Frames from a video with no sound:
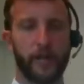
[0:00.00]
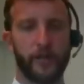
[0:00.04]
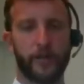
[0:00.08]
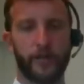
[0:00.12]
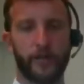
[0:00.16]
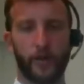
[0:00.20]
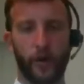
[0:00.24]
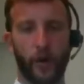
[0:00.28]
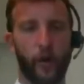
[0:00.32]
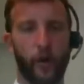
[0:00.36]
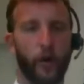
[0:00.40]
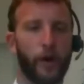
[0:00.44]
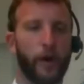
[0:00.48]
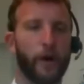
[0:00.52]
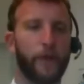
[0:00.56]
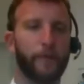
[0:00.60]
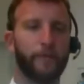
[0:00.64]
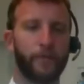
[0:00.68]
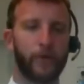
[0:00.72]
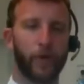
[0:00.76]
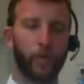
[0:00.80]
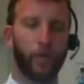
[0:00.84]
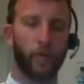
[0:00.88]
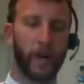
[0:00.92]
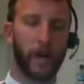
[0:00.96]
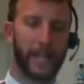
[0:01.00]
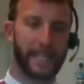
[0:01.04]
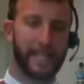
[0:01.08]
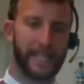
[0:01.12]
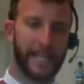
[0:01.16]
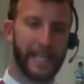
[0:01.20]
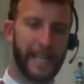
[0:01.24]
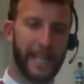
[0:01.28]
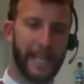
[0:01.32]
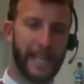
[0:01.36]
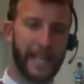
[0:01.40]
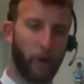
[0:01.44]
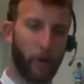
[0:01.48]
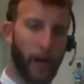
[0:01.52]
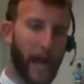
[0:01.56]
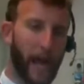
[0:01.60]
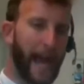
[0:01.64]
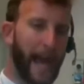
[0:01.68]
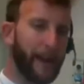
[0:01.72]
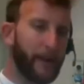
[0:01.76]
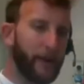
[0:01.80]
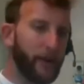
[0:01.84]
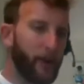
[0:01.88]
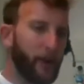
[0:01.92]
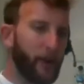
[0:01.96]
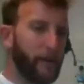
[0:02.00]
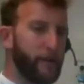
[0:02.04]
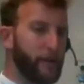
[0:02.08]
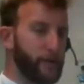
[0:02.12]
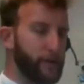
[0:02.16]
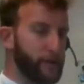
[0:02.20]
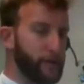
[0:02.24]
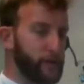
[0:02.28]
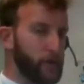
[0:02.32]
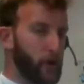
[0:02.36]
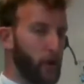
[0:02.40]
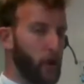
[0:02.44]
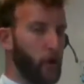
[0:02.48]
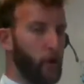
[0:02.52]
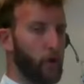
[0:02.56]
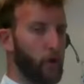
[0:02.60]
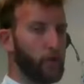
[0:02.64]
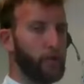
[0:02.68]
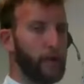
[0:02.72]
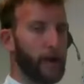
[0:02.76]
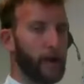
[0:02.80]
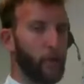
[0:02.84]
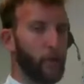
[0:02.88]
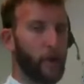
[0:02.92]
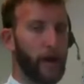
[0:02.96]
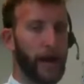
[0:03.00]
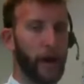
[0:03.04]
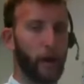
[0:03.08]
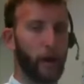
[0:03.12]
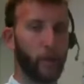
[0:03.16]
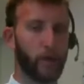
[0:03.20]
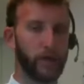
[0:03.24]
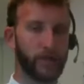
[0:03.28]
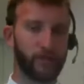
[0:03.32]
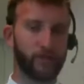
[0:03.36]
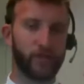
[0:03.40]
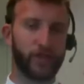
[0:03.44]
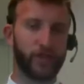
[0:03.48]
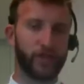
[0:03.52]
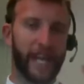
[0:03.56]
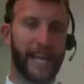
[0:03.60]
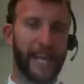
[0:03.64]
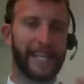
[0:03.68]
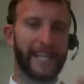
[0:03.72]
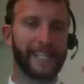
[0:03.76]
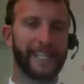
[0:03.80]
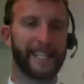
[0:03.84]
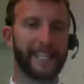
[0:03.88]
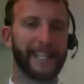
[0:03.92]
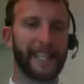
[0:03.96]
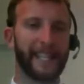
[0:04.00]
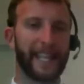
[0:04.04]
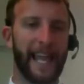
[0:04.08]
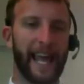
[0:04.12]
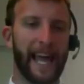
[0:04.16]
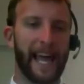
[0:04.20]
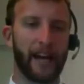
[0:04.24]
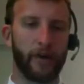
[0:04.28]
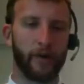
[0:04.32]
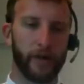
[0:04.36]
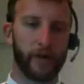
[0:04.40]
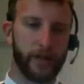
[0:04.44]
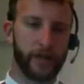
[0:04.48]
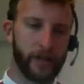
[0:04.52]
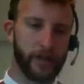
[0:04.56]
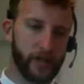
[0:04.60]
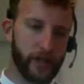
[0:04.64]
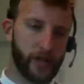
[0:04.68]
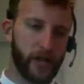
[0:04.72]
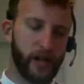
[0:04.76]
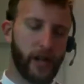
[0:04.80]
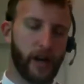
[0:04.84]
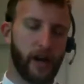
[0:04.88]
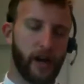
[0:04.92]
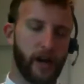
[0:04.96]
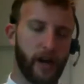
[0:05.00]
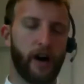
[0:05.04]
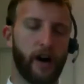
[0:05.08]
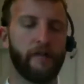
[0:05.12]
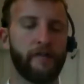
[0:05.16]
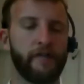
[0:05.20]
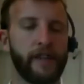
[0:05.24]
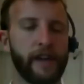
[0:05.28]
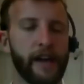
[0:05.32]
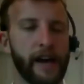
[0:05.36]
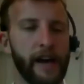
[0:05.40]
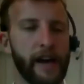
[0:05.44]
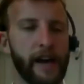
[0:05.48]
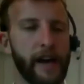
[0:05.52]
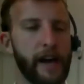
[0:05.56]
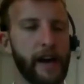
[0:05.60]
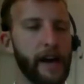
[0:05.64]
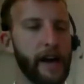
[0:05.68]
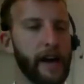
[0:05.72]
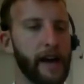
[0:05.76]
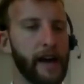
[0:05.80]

So what is night mode? I don't know if you saw, but when I was changing the language of the